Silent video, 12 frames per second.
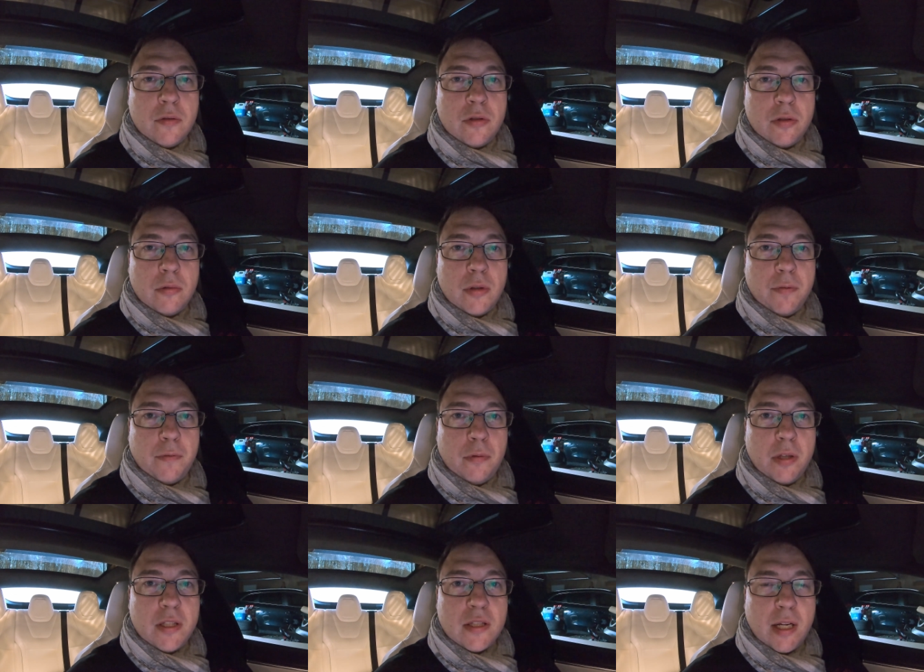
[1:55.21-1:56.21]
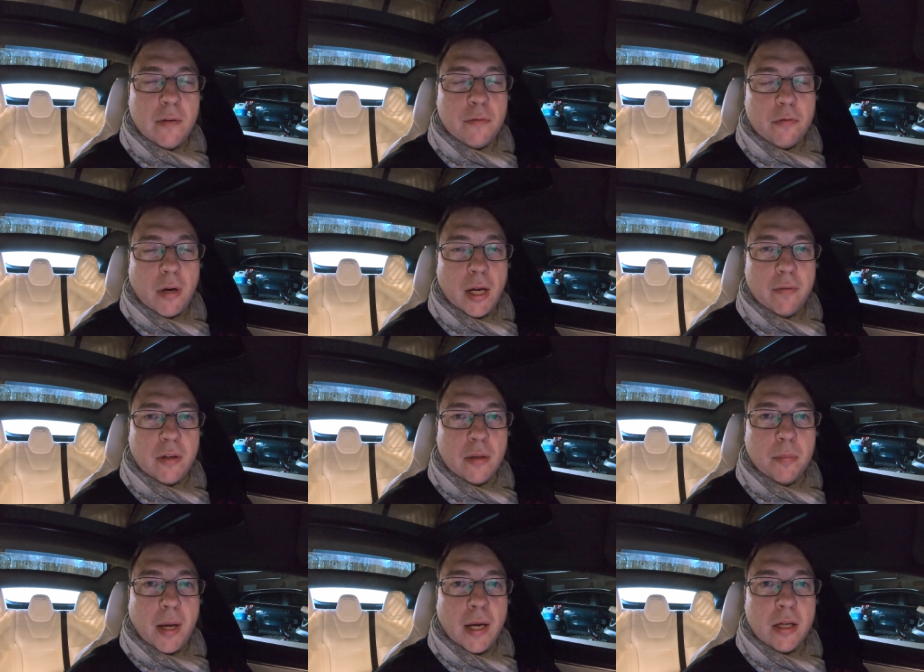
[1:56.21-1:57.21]
to the fully
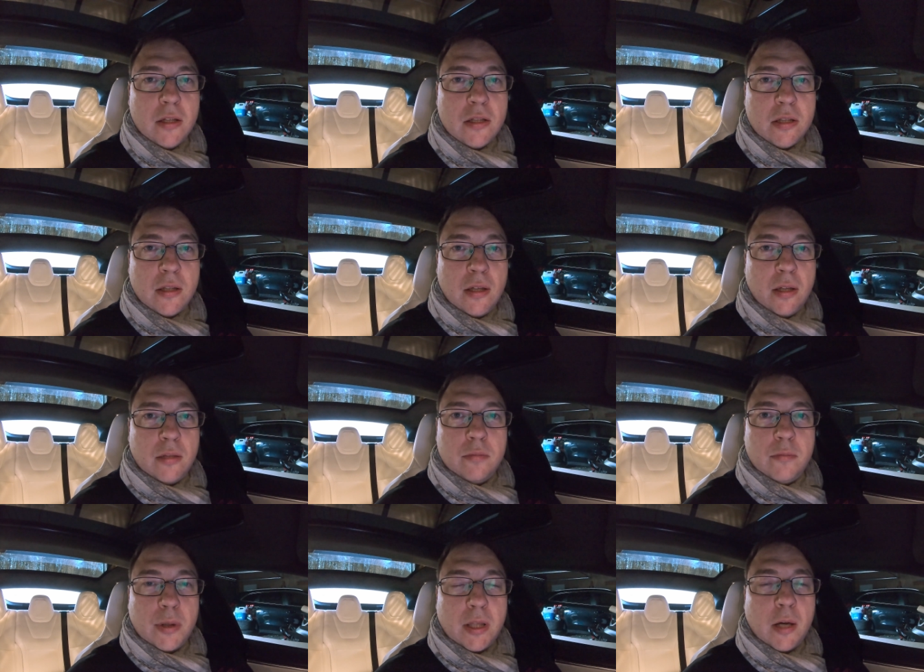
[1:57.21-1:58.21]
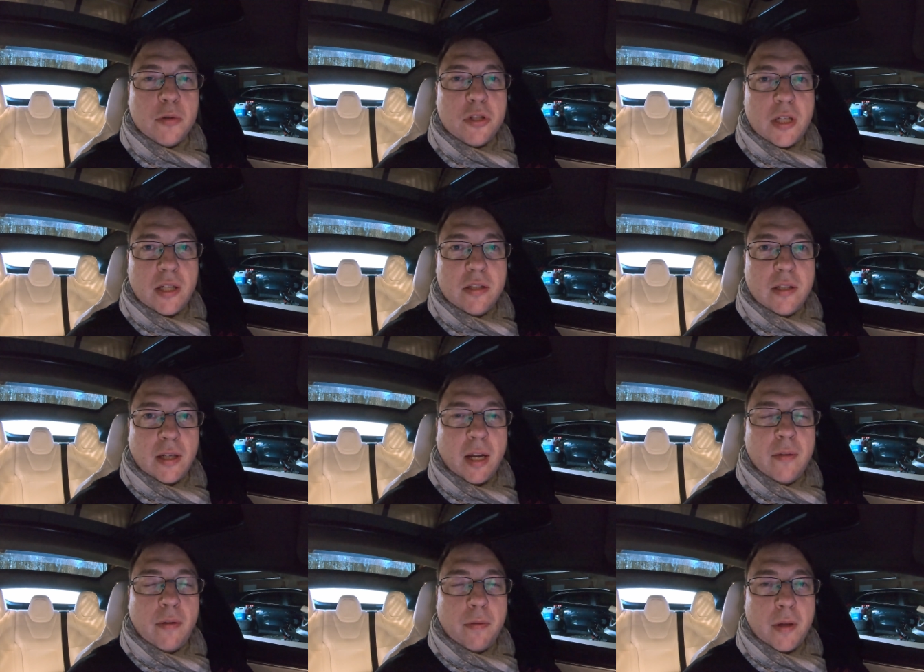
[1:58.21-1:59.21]
self-driving package without changing
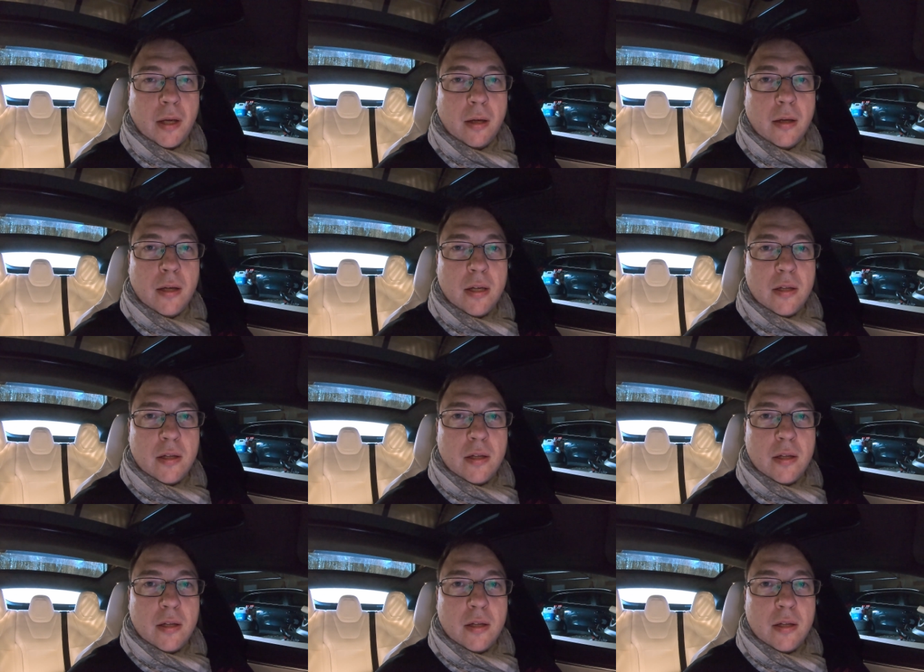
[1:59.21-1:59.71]
anything.